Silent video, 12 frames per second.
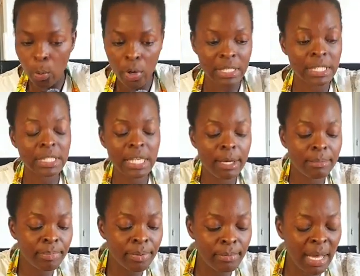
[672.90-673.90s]

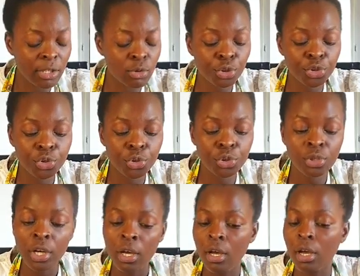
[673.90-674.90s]
Samp manuchu,
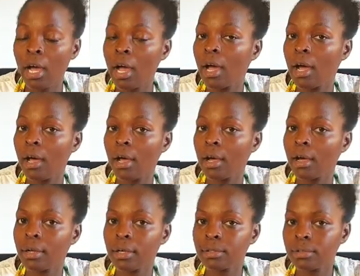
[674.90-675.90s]

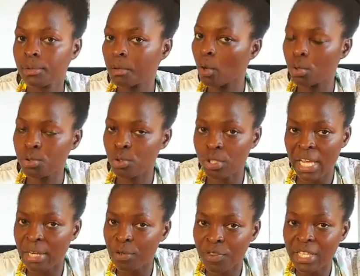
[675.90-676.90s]
all sorts
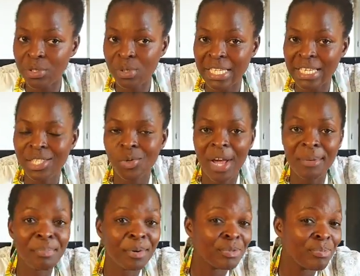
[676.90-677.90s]
kind of things. Those are just one
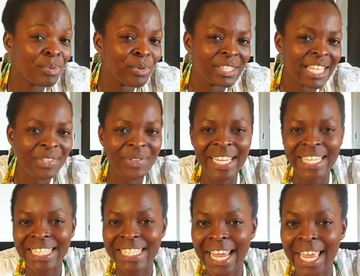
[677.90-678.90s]
pot meals that you
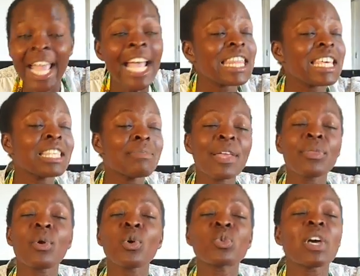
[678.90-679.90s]
can try. This month we
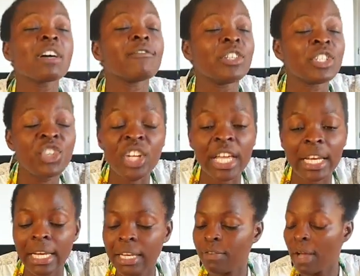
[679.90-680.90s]
also have
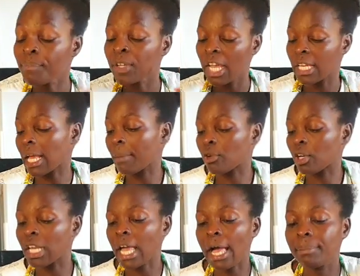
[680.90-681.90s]
chicken liver, and I'm
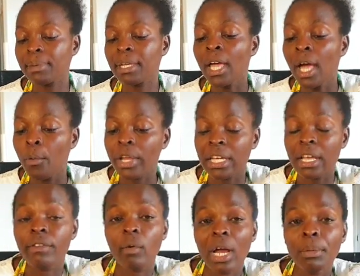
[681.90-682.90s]
really happy. We can
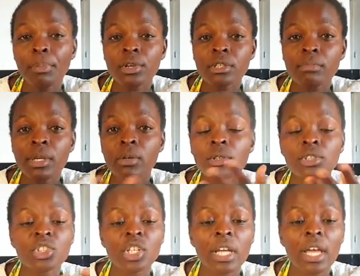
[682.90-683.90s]
have a one pot meal,
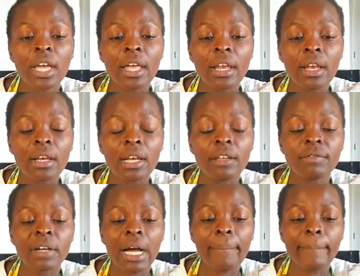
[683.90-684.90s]
chicken
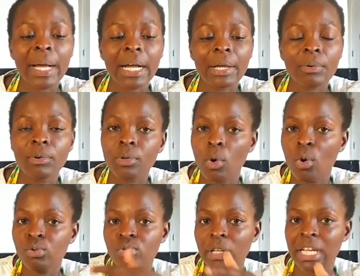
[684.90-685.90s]
liver, macaron,
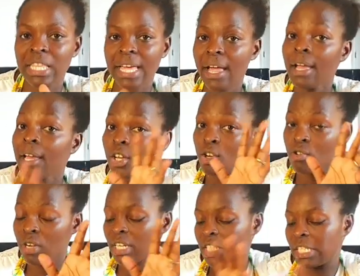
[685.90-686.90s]
all together,
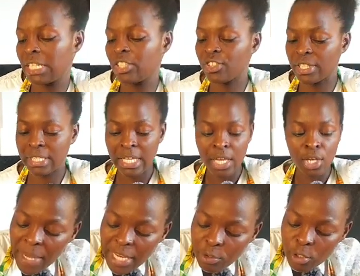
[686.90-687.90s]
really delicious.
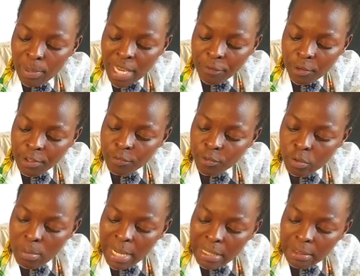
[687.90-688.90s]
I don't plan for a
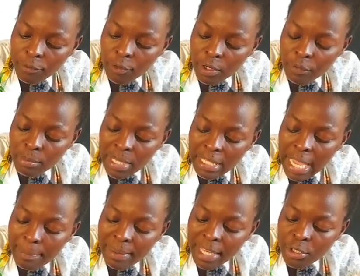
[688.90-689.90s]
full month. I
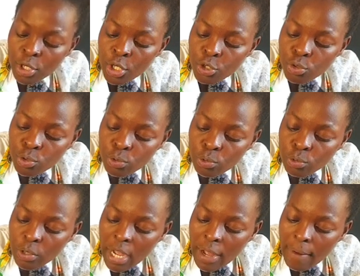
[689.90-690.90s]
plan
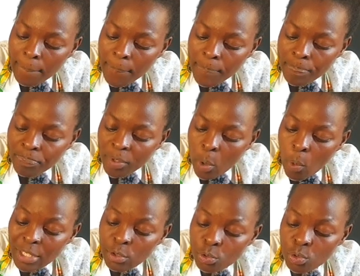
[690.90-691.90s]

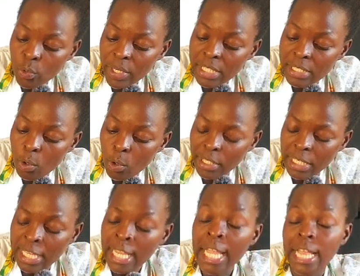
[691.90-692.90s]
1 to 2 weeks
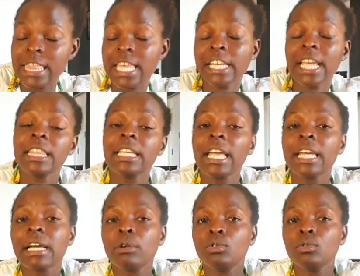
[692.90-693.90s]
only. Then at the
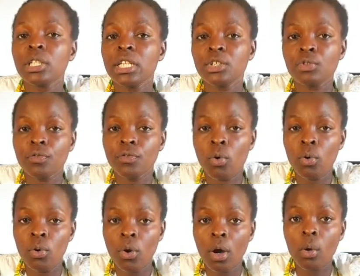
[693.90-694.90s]
end I'll do 3 to 4
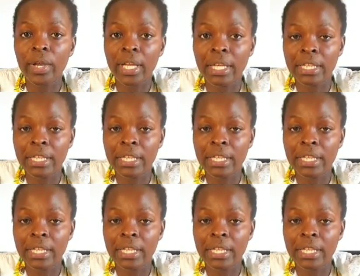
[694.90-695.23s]
week.